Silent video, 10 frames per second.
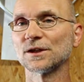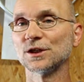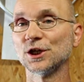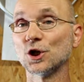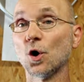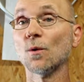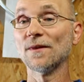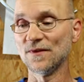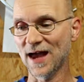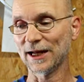
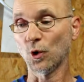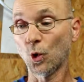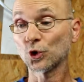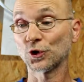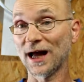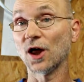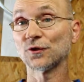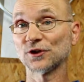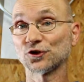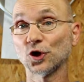that order and how
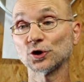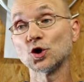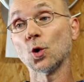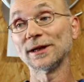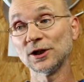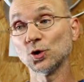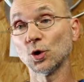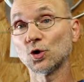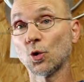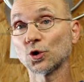things are done going into
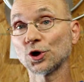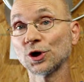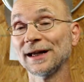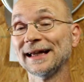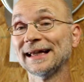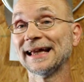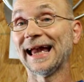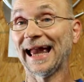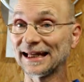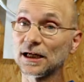a corner
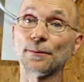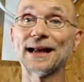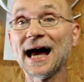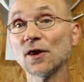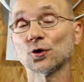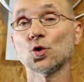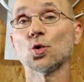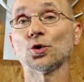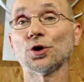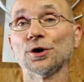and coming out of the
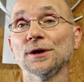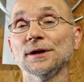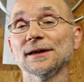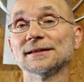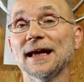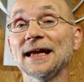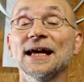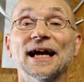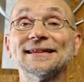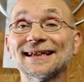corner, okay?
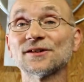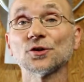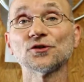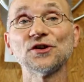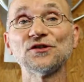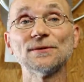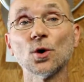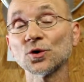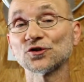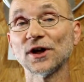A 600cc
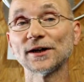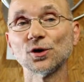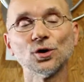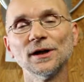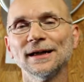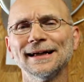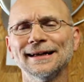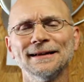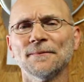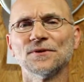motorcycle,
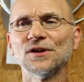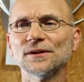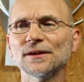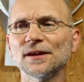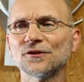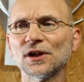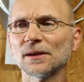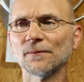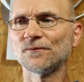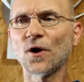there's
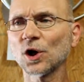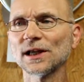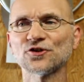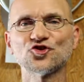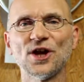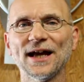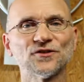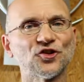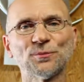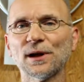a far less chance
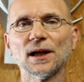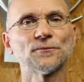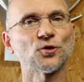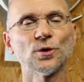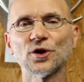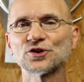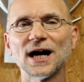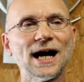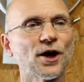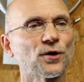of spinning up the rear
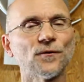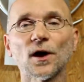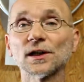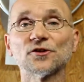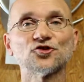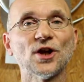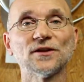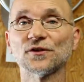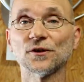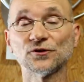tire and far less
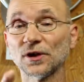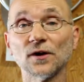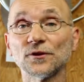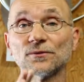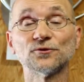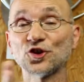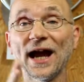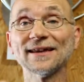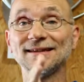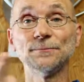chance of the chassis